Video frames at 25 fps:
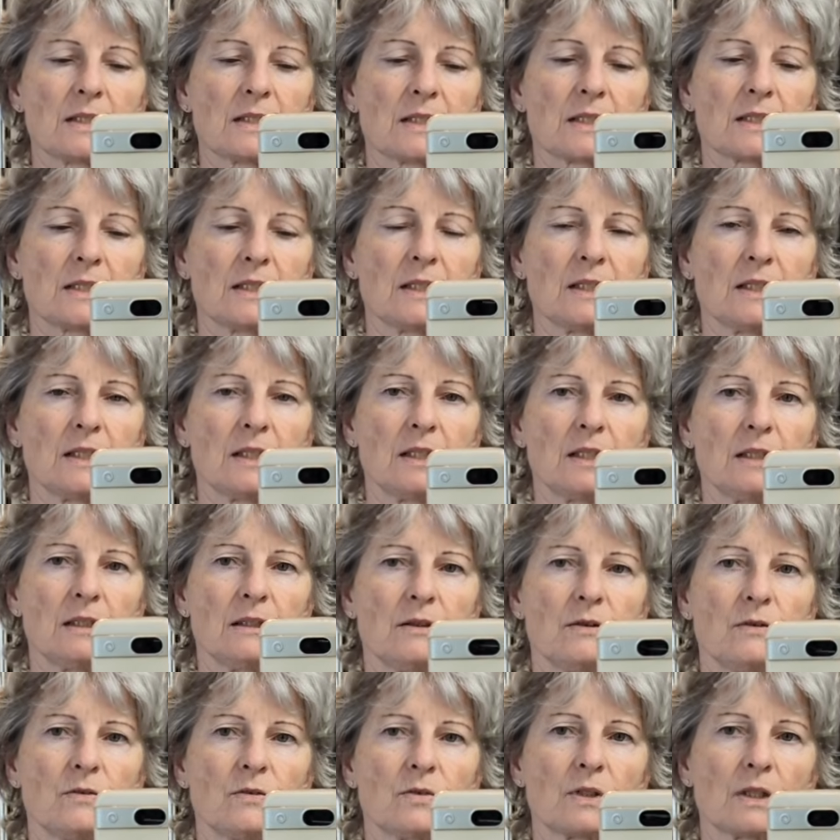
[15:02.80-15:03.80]
the
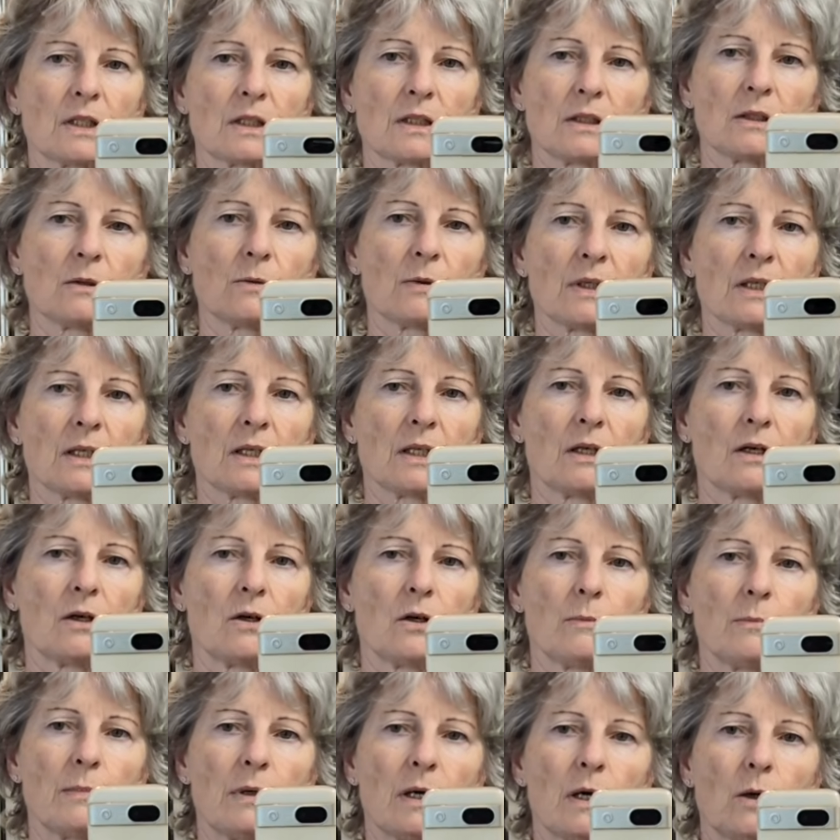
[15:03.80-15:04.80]
sleeves, I don't know when the
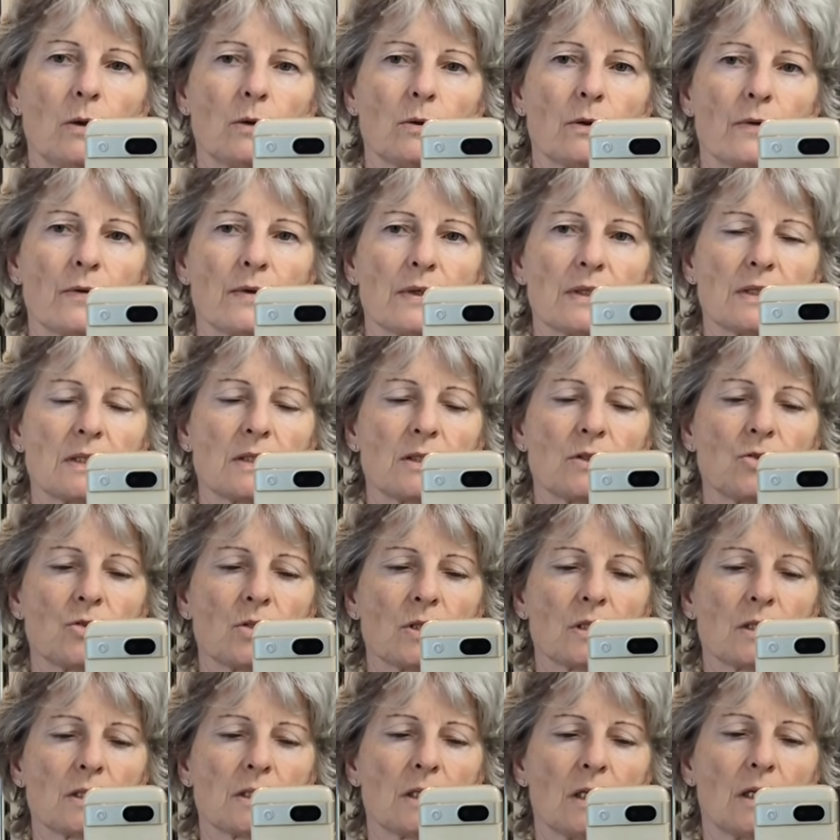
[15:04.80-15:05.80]
armhole on this
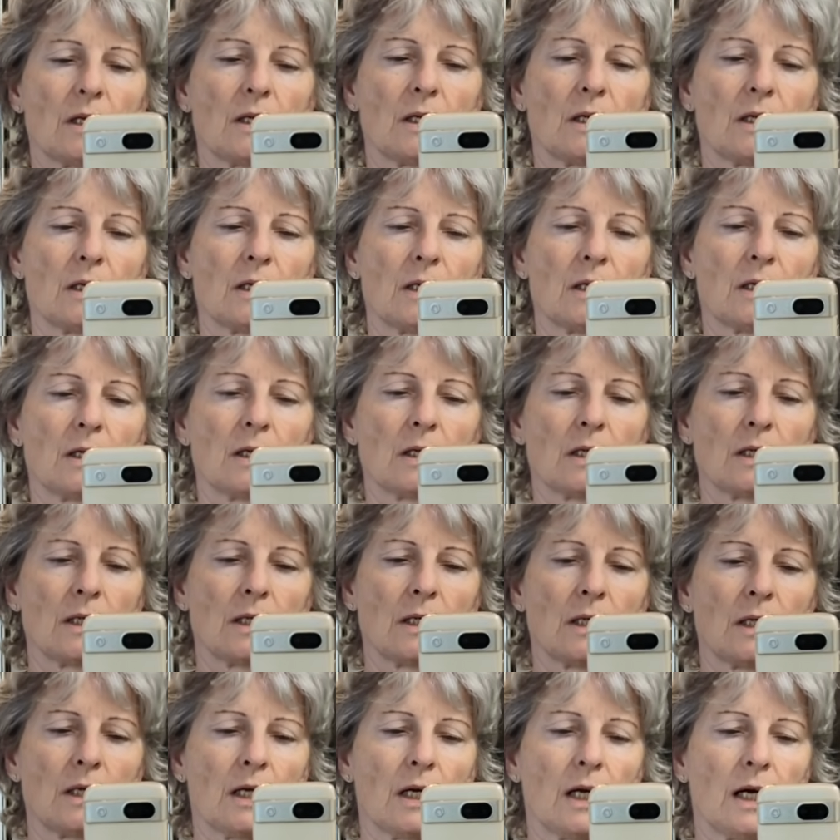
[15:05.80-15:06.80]
is just
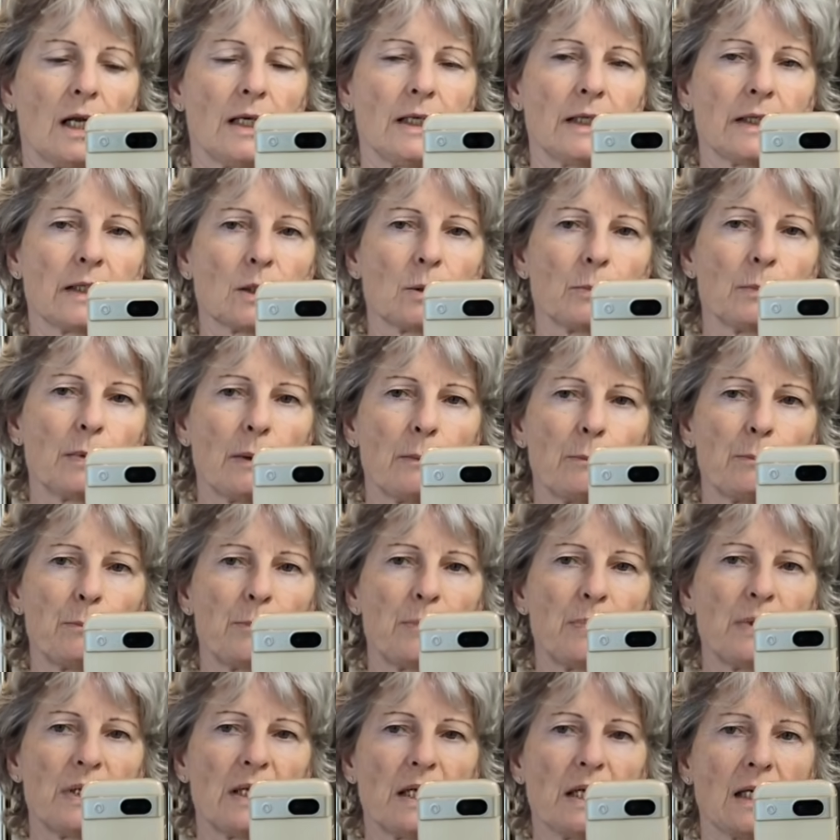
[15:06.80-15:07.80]
a little
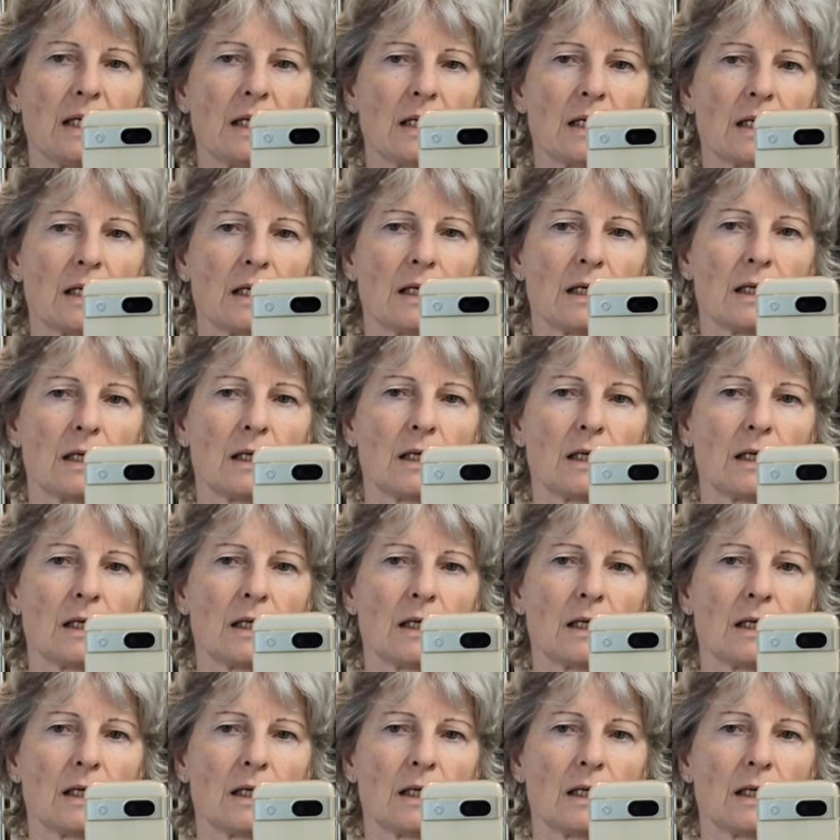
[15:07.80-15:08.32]
bit big.